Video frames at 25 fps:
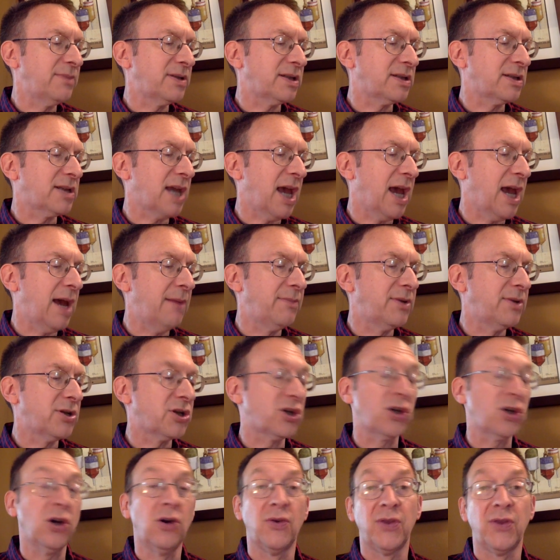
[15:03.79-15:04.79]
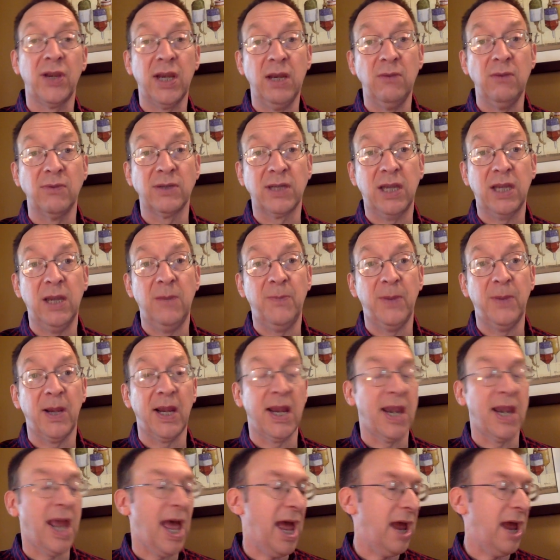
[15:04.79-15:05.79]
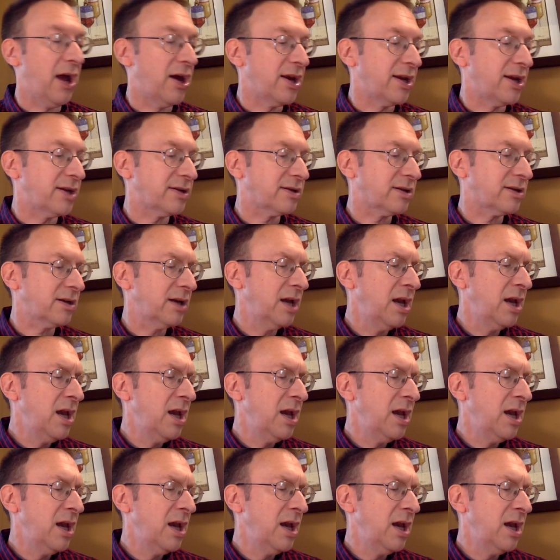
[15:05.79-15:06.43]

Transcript: to time to show that he was keeping an eye on us.